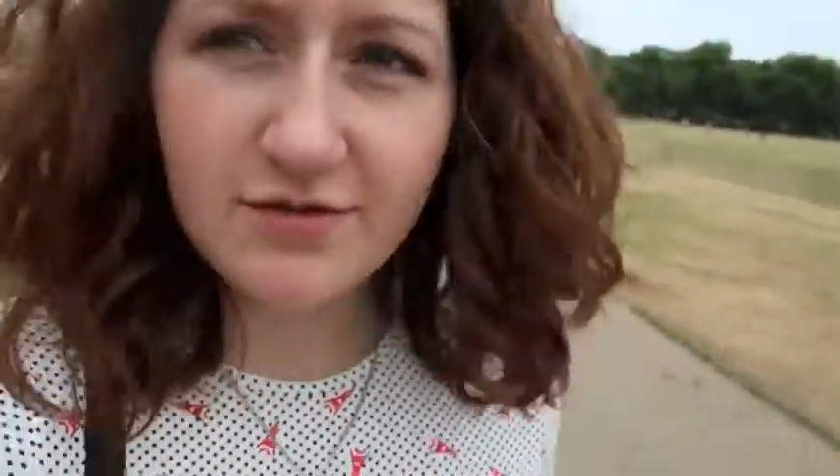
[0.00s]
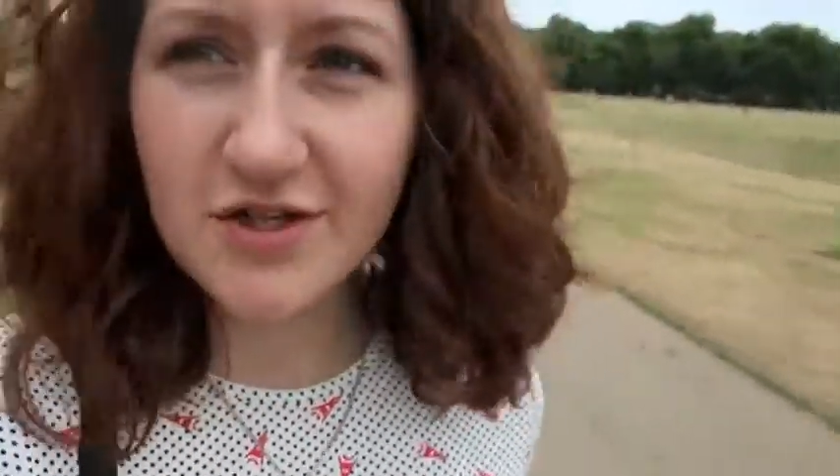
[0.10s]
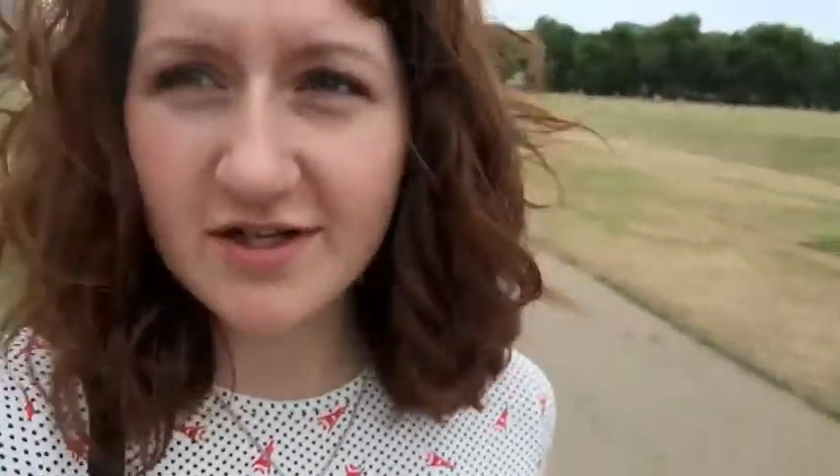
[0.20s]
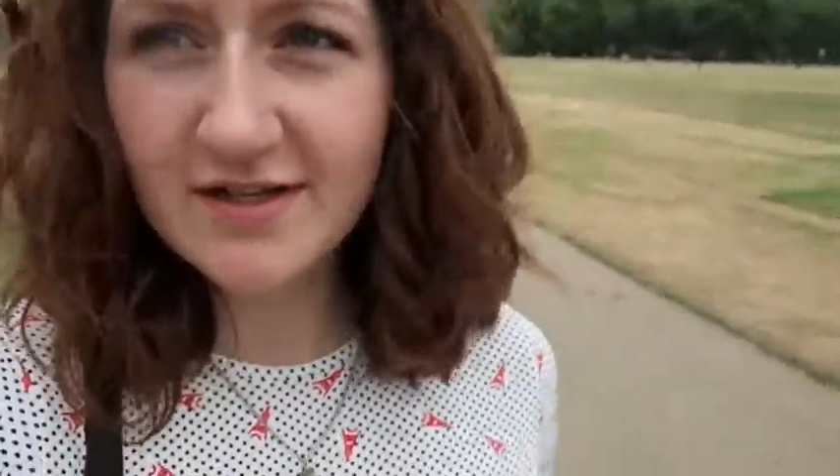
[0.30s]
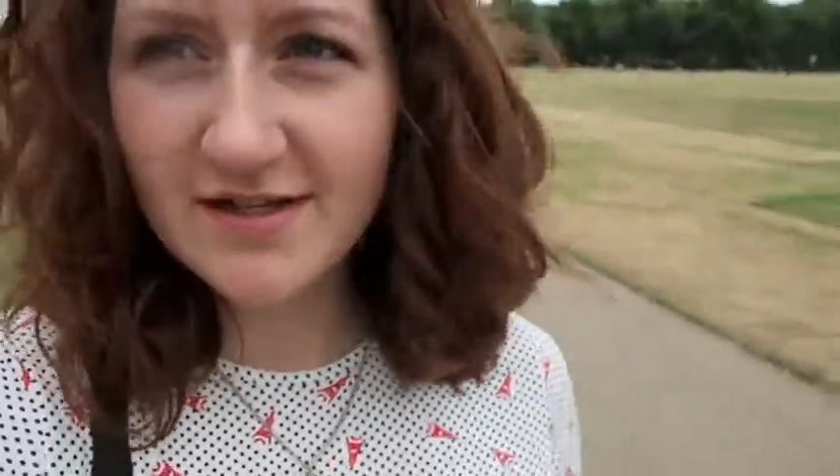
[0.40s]
two
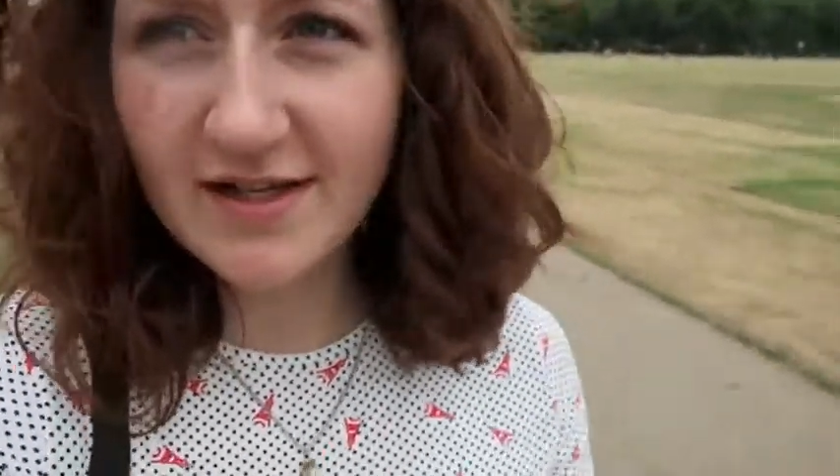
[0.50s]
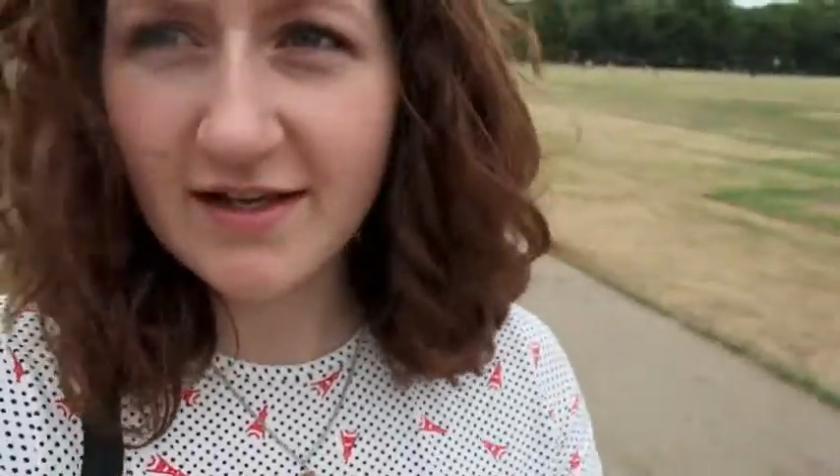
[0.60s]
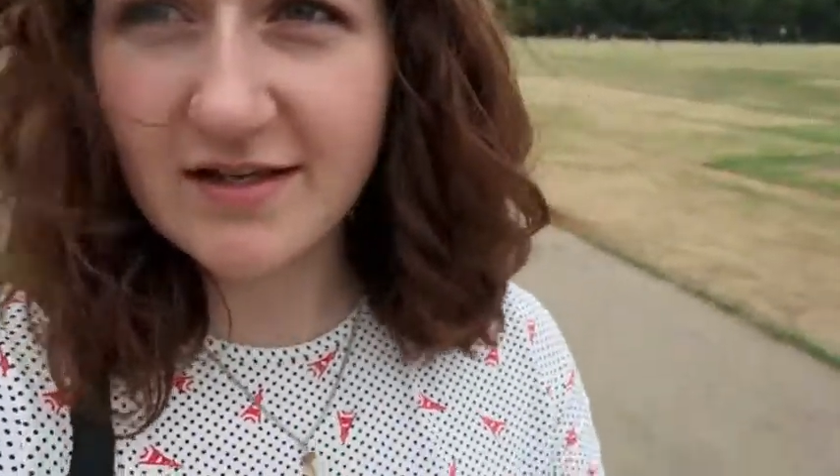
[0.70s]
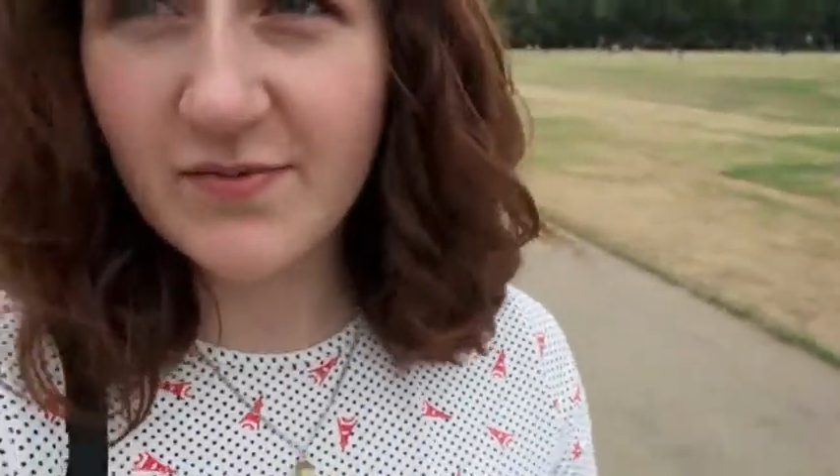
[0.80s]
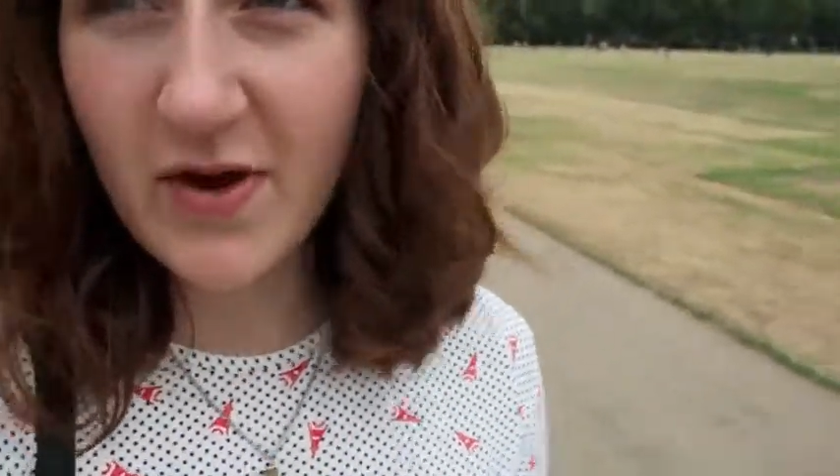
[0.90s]
shirts
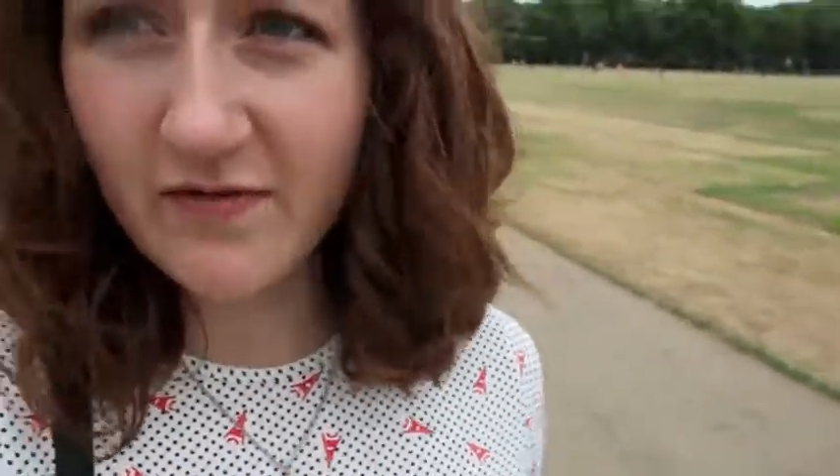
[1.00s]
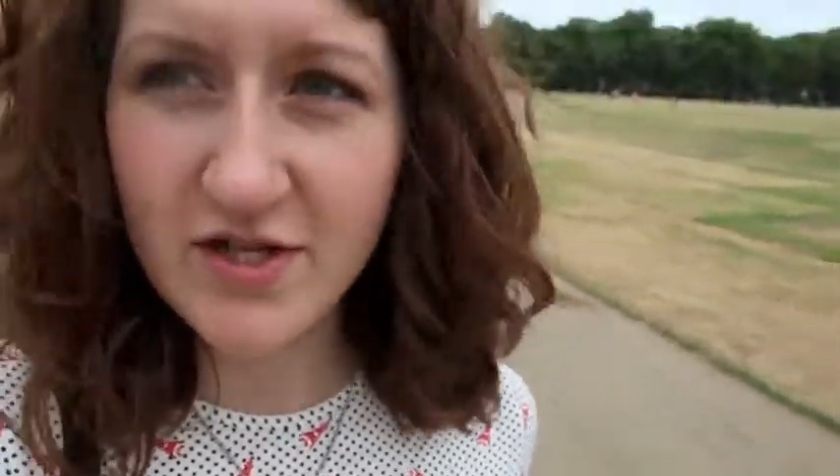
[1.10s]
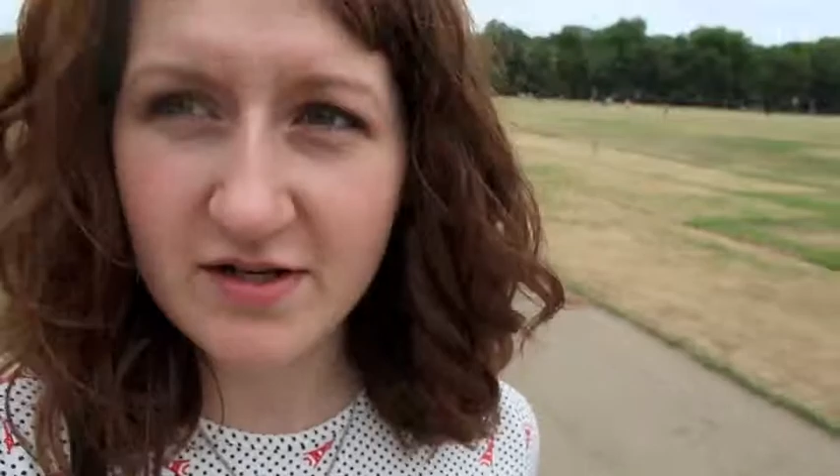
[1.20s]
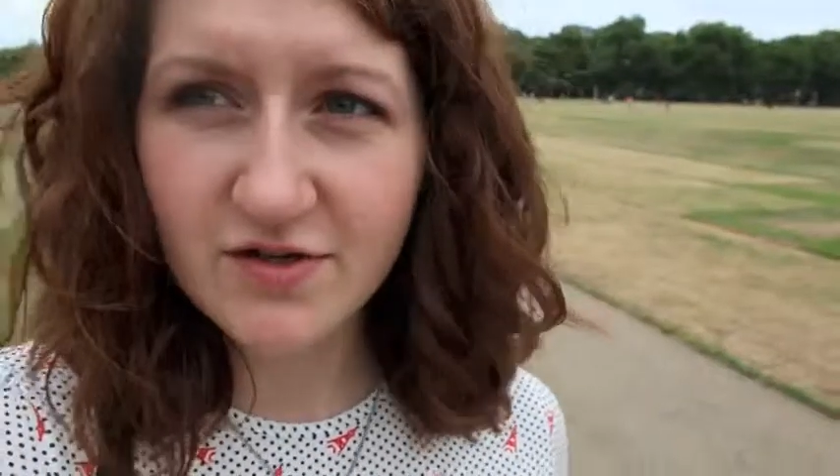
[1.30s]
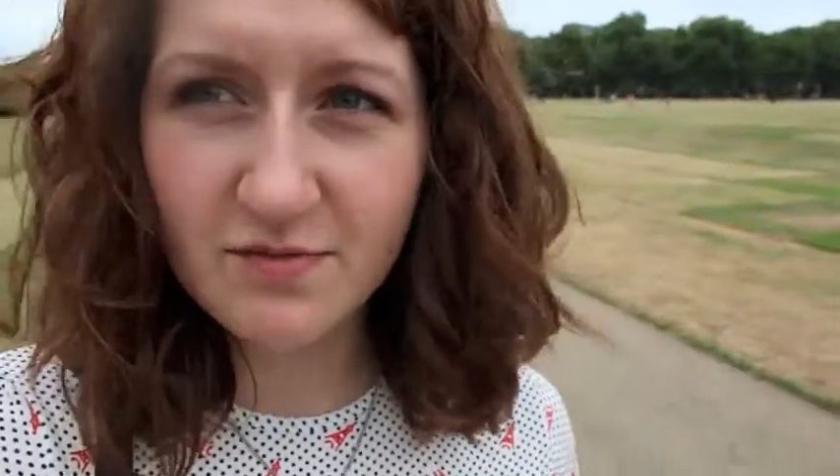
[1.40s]
and a pair
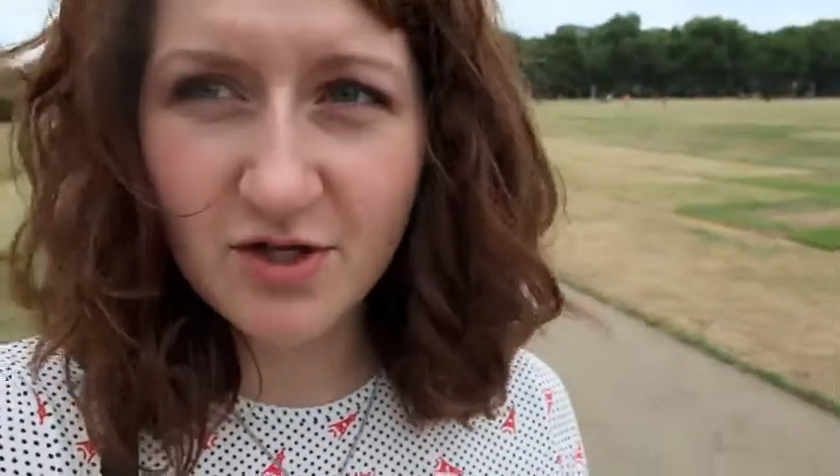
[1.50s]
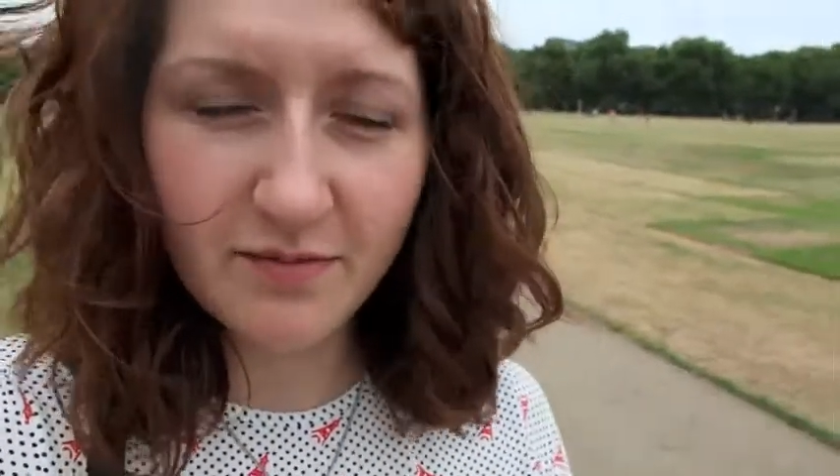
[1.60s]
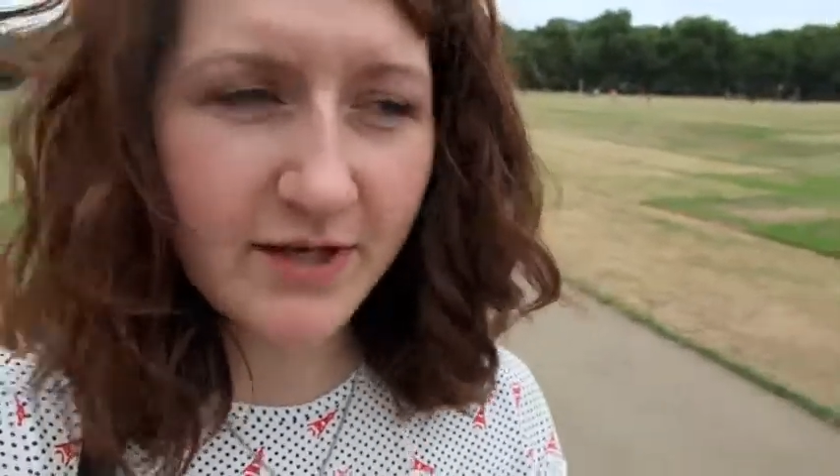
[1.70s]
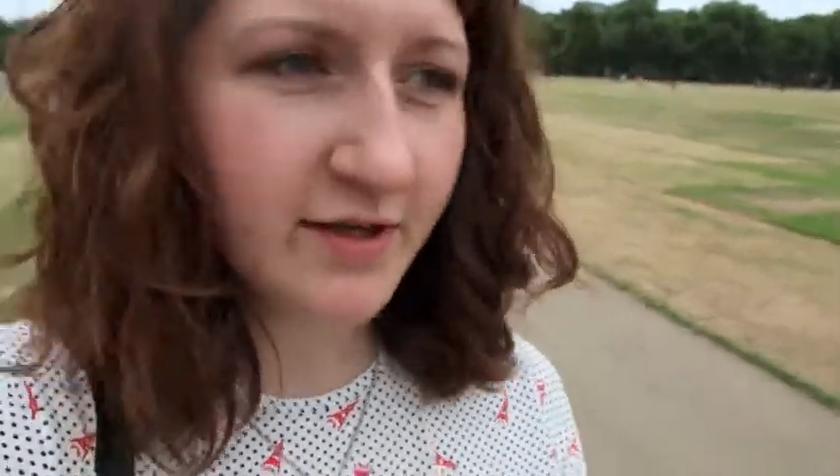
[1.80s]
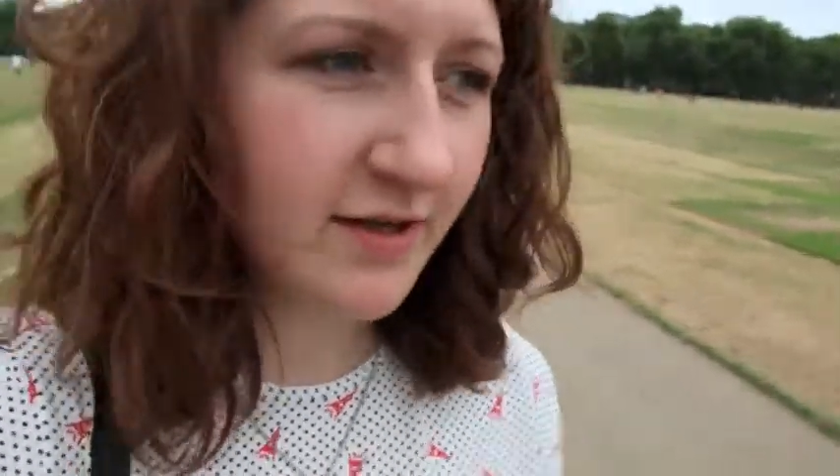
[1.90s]
of chinos from
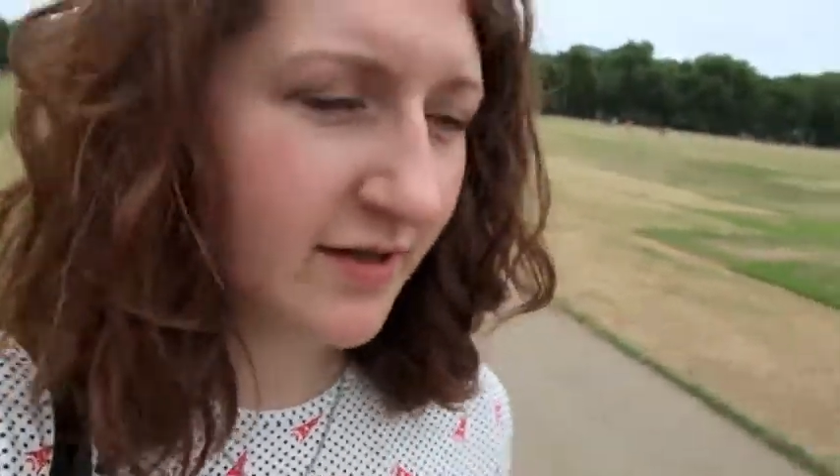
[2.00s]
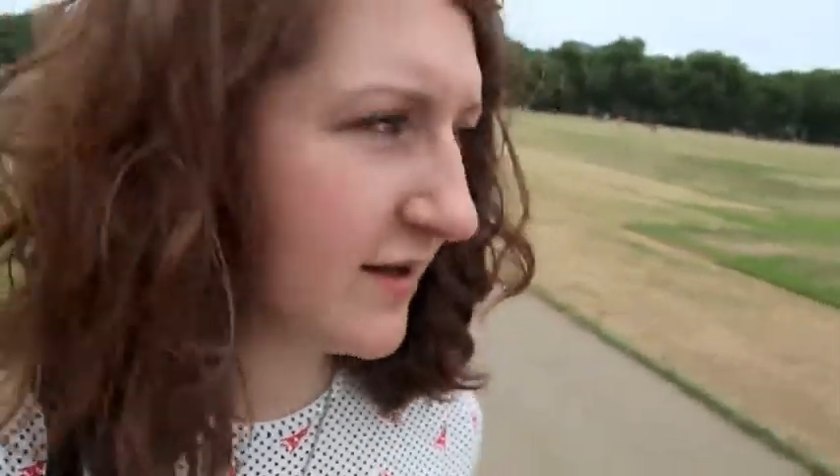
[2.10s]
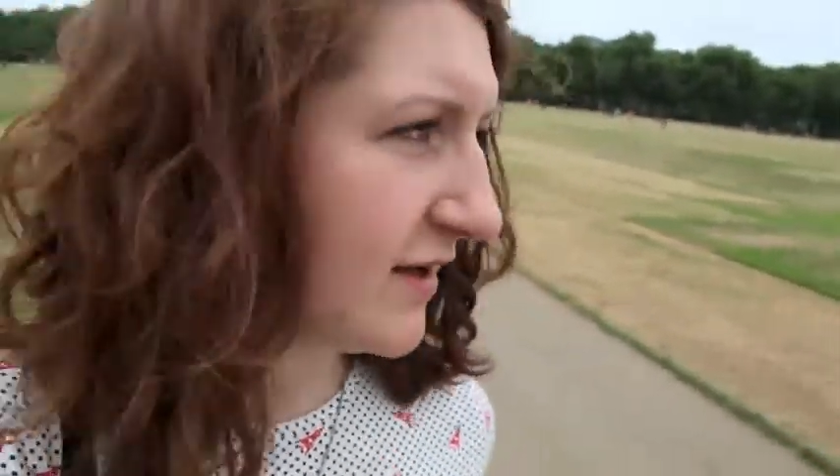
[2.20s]
Topper.